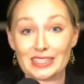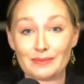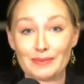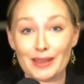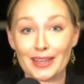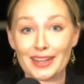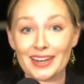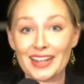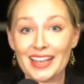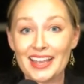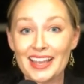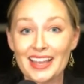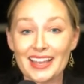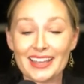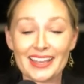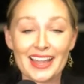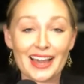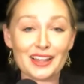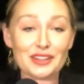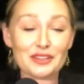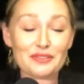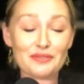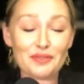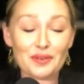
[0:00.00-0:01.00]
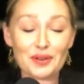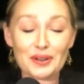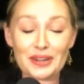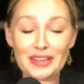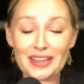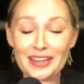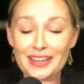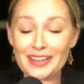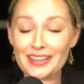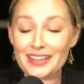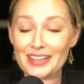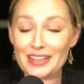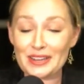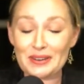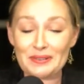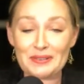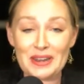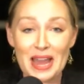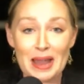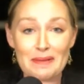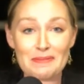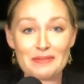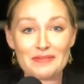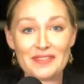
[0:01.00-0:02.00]
But California,
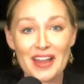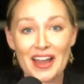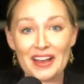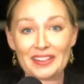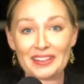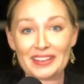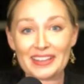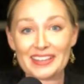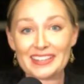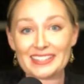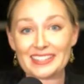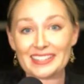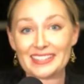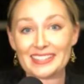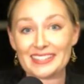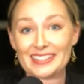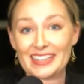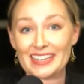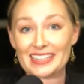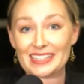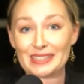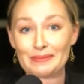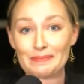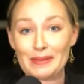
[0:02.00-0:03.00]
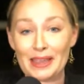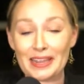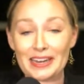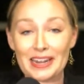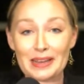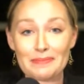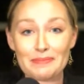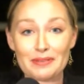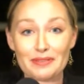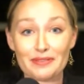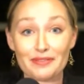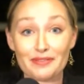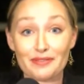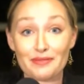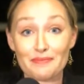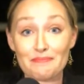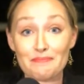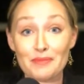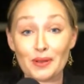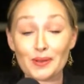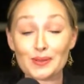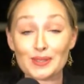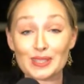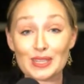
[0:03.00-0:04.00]
Napa Valley, it's made up of
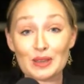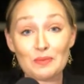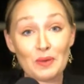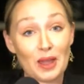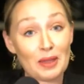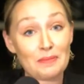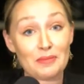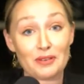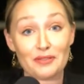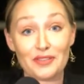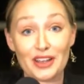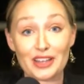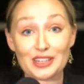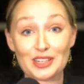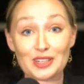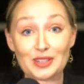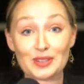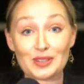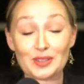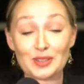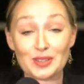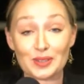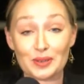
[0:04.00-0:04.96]
mostly wine professionals.